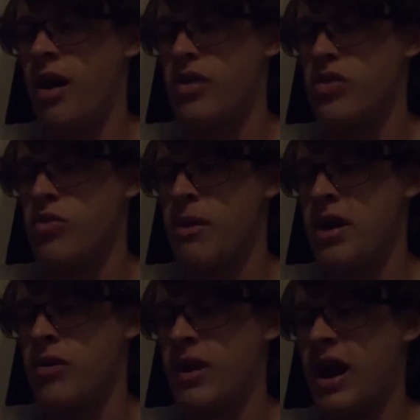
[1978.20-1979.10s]
to my
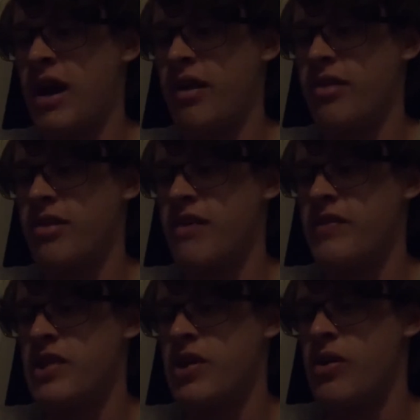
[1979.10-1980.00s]
own eyes,
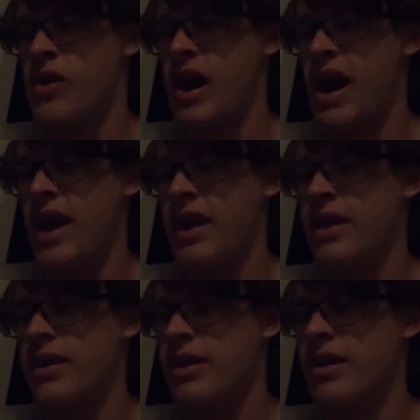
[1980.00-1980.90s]
even though
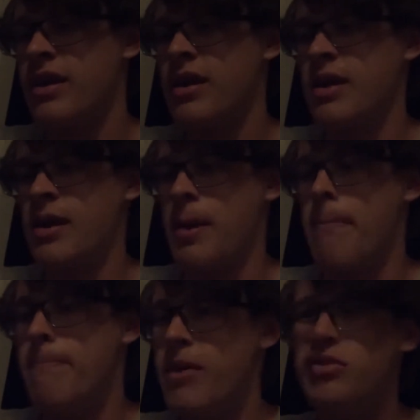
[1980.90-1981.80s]

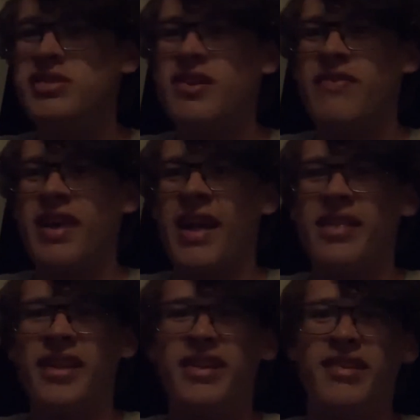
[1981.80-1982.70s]
most of the
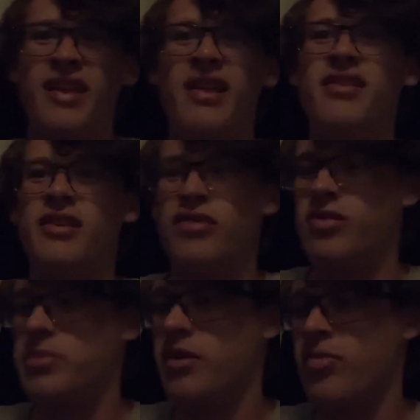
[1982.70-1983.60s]
analytic data that
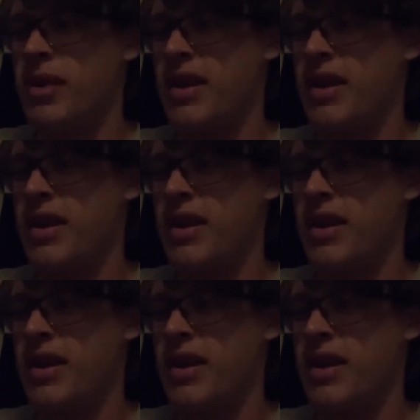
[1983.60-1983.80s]
YouTube gives me I